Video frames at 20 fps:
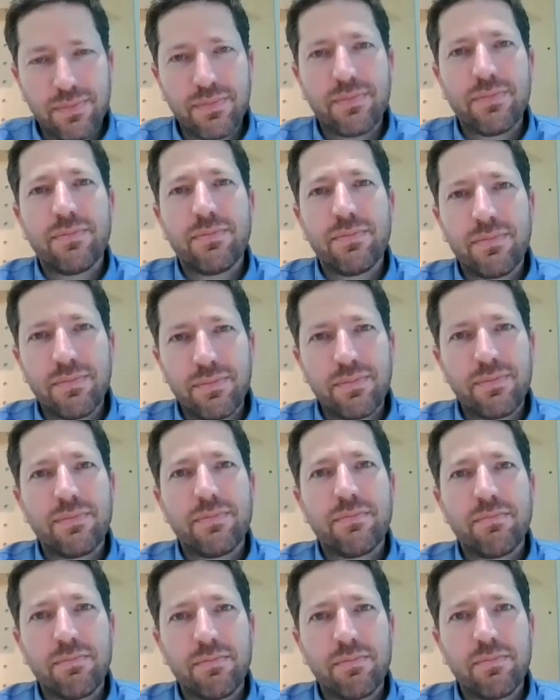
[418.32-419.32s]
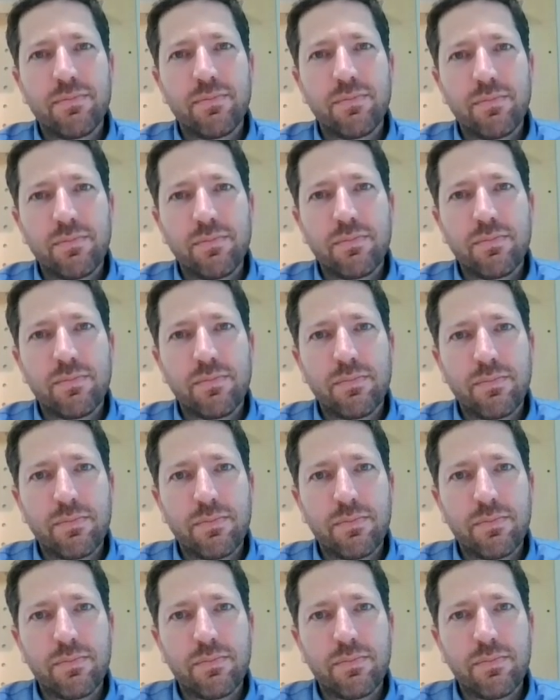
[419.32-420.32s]

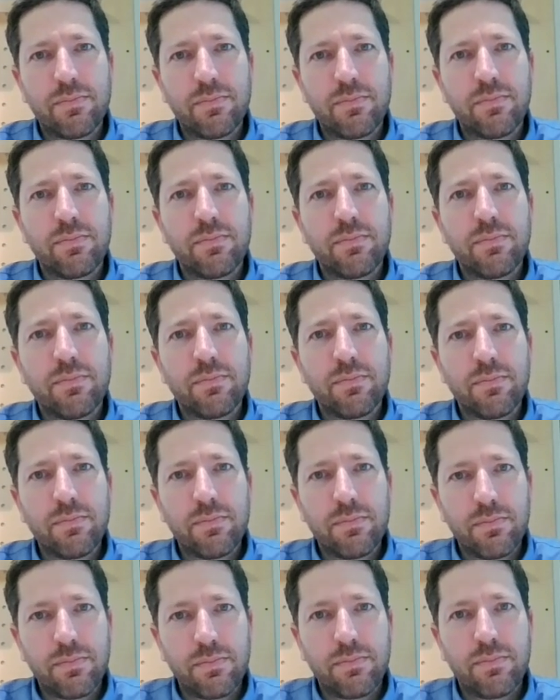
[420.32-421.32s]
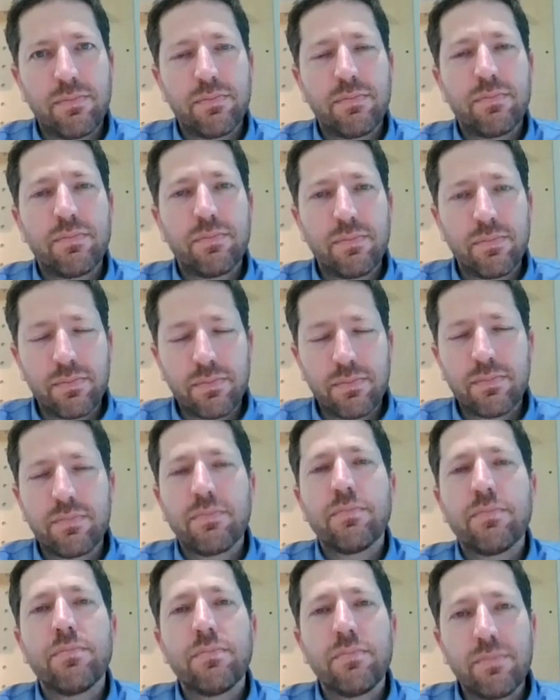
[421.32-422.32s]

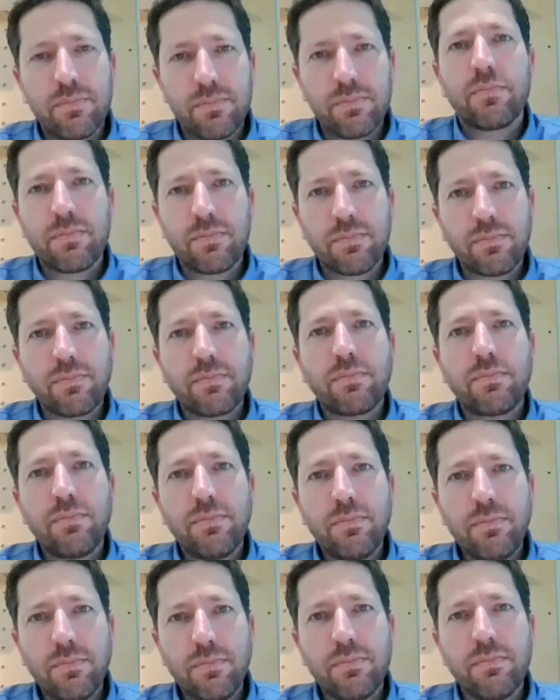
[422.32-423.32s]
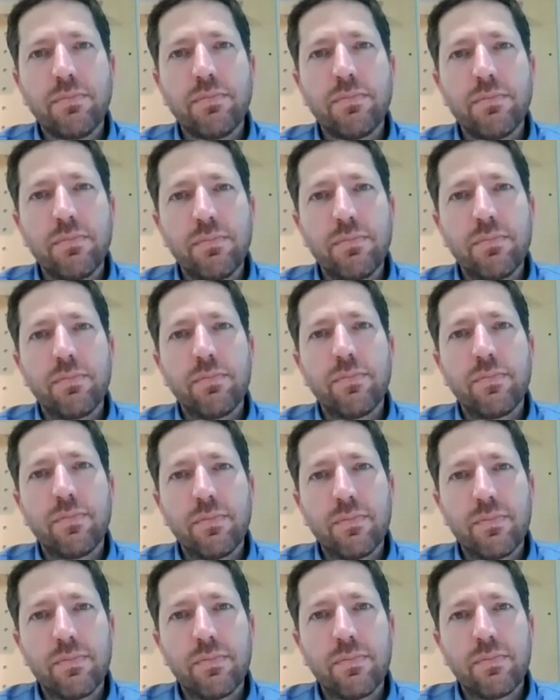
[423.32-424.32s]

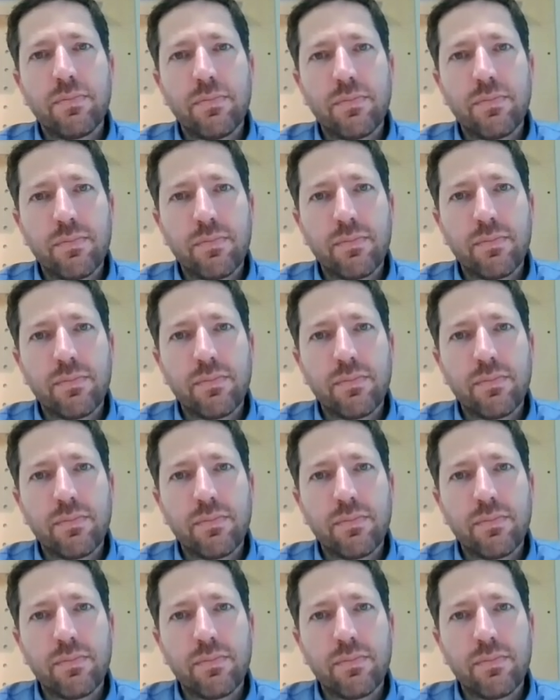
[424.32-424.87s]
No words are spoken by the person on screen.